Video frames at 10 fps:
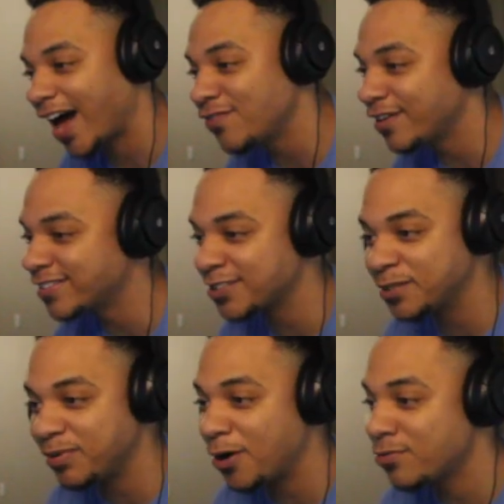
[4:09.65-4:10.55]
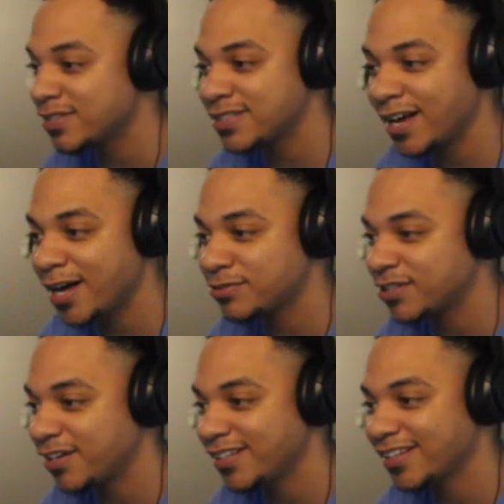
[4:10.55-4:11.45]
I've only touched the ball oh. one time,
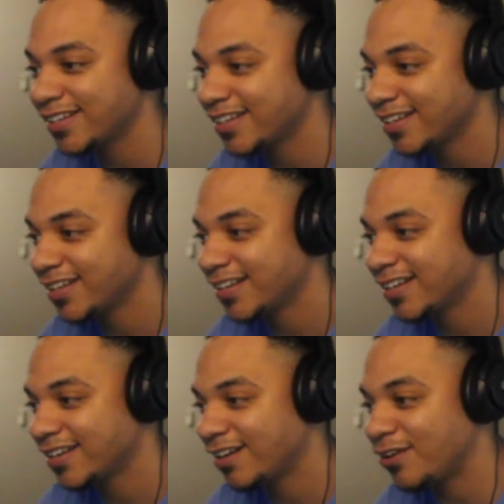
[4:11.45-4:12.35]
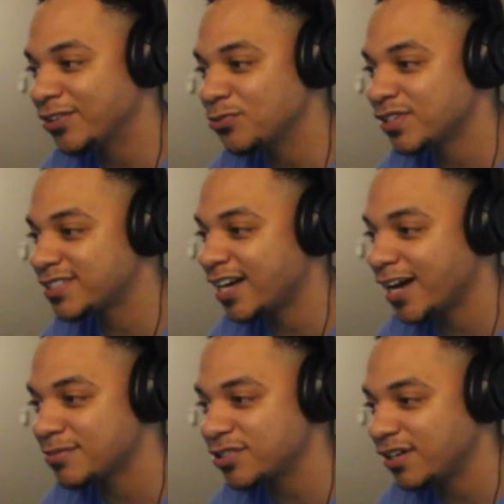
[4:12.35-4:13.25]
Shorty. Only one
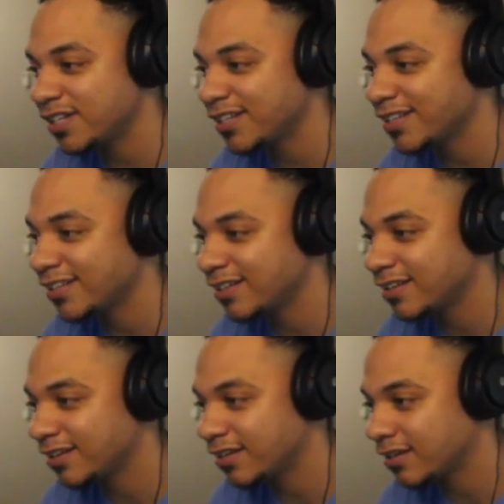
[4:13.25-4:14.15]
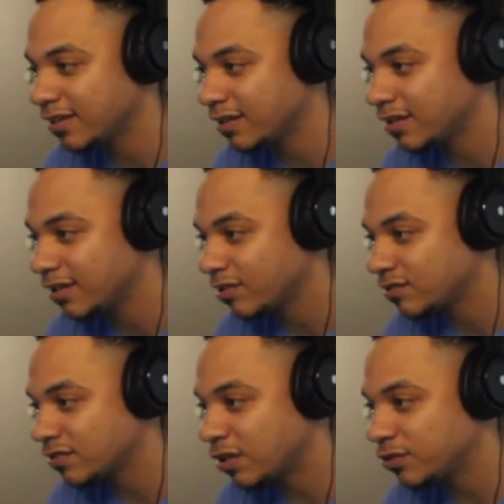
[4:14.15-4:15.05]
time, Shorty.
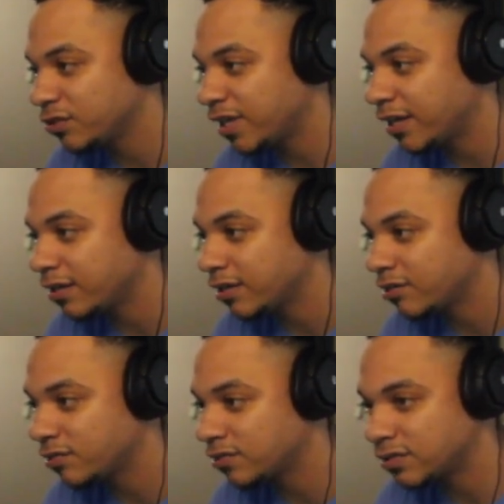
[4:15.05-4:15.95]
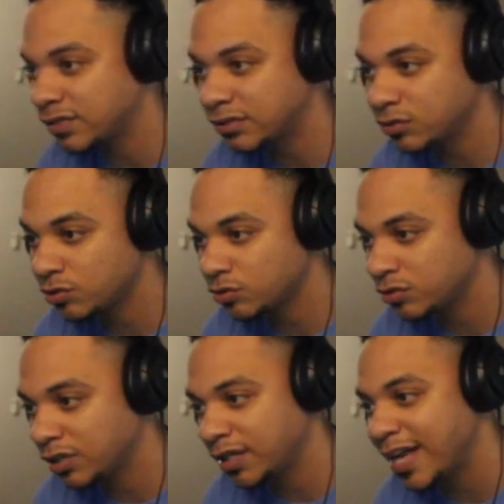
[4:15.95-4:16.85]
Mm. Don't do that.
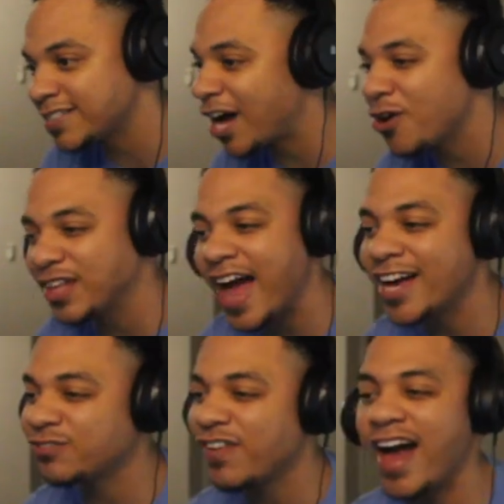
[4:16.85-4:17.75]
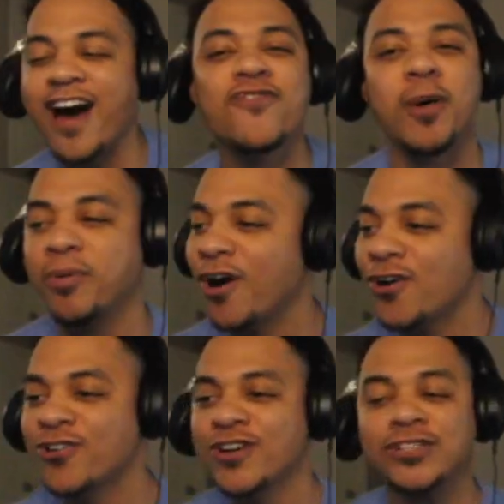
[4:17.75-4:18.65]
Look, that's not gonna last forever,
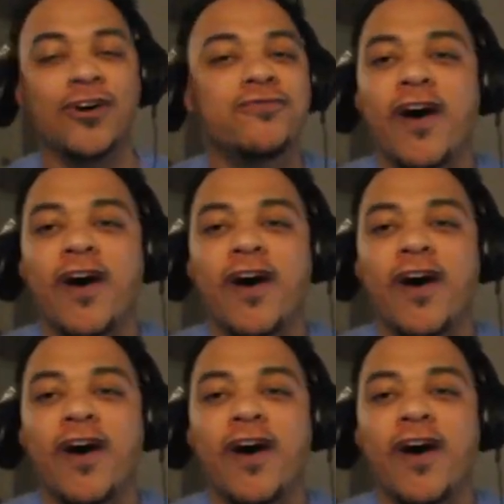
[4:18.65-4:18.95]
bro. Don't